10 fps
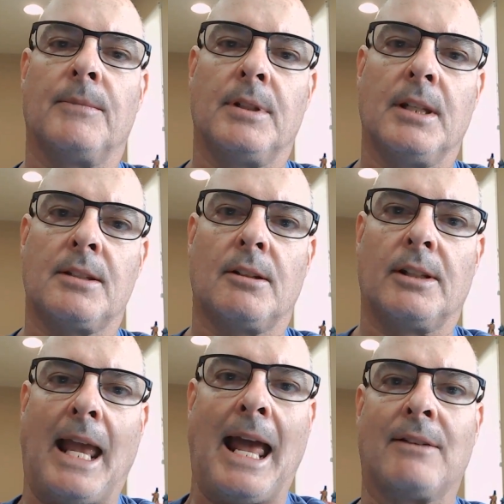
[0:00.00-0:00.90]
these are
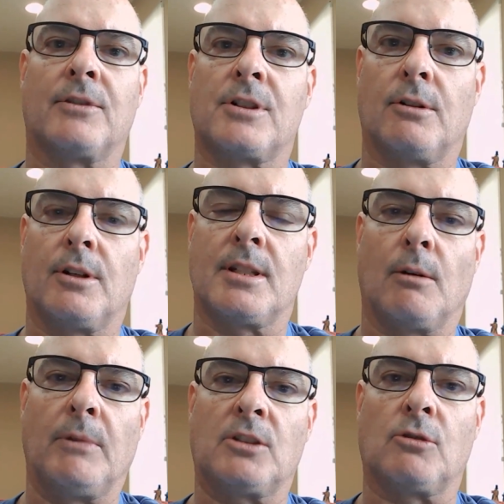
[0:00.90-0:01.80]
the adversaries
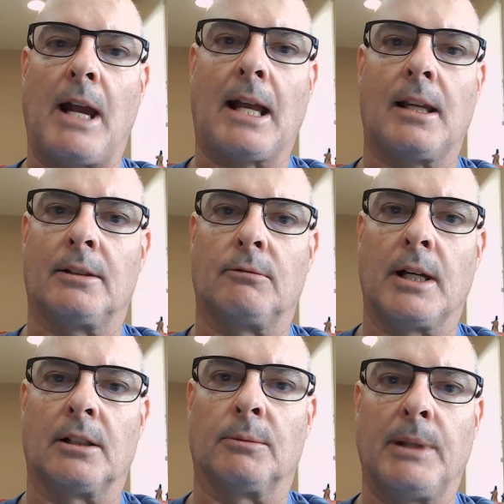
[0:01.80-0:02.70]
that we track on a
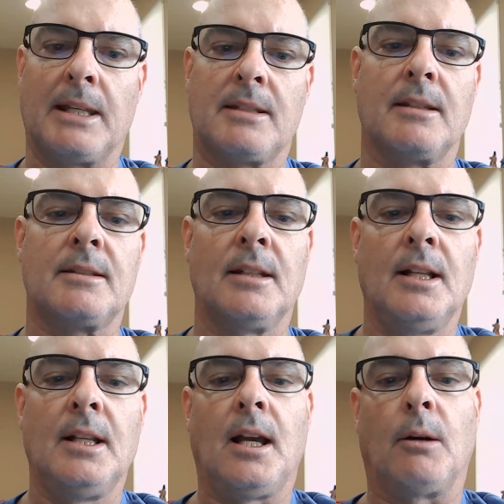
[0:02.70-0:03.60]
regular
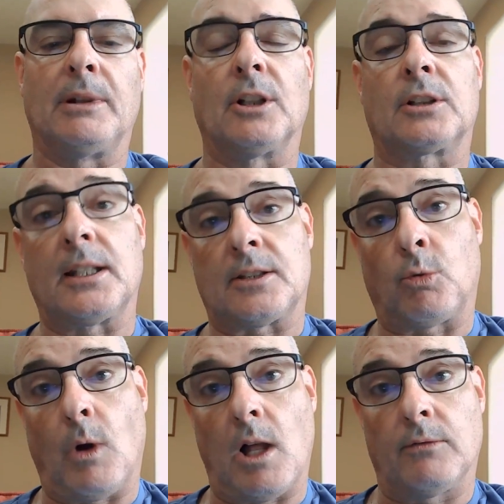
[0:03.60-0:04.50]
basis. We looked at
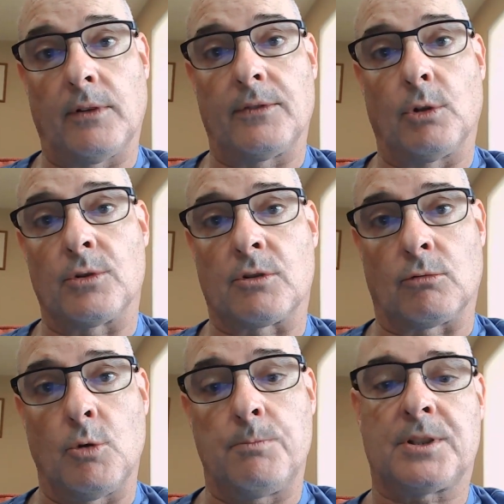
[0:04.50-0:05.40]
12 of those
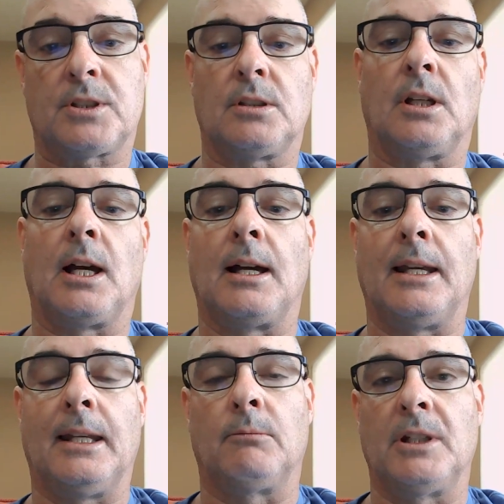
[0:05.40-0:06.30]
groups,
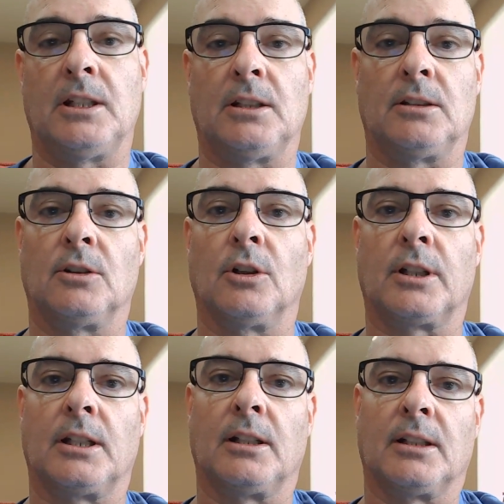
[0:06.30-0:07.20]
and we
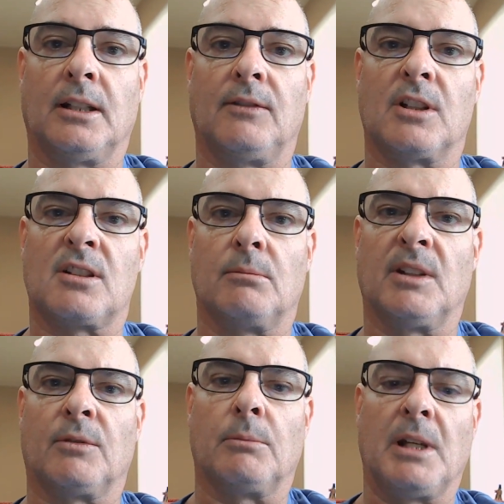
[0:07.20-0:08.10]
give you some
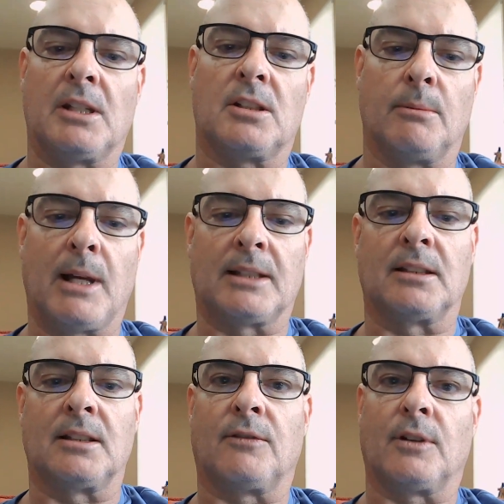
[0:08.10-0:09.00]
information about the
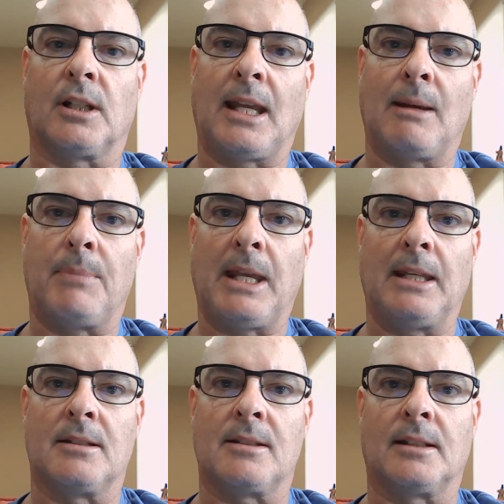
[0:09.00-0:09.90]
different
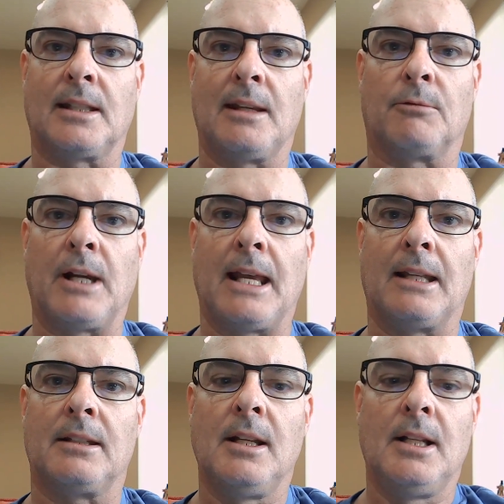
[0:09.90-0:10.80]
campaigns that they ran.